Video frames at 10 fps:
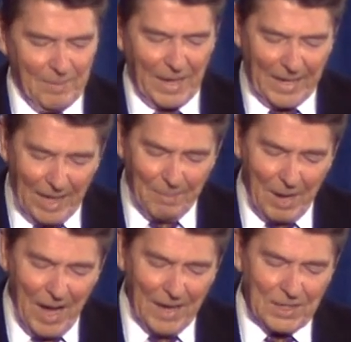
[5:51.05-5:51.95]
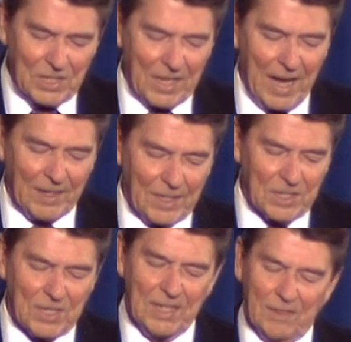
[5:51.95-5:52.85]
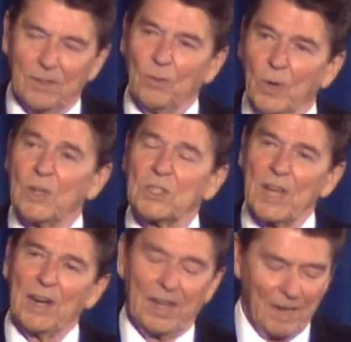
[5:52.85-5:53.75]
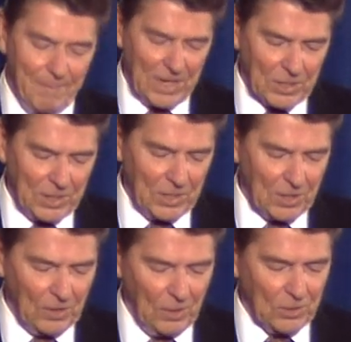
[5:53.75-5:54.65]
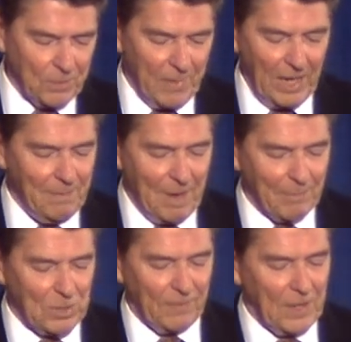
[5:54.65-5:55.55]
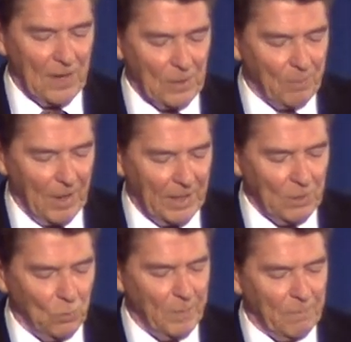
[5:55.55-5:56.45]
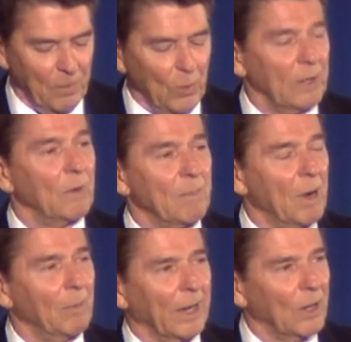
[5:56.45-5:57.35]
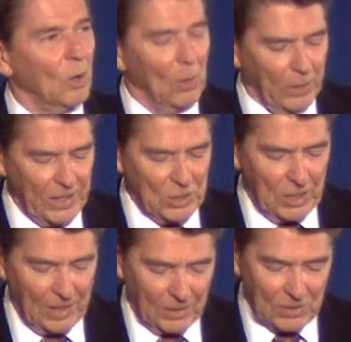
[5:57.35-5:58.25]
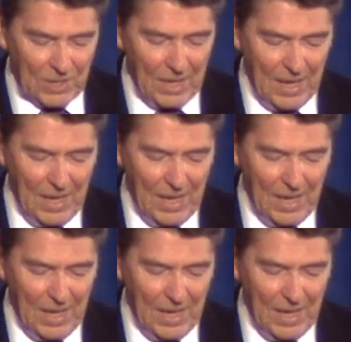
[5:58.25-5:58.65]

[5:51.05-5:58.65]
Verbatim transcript: By getting behind his candidacy, we're sending a message to those many members of the other party who've been voting Republican all these years,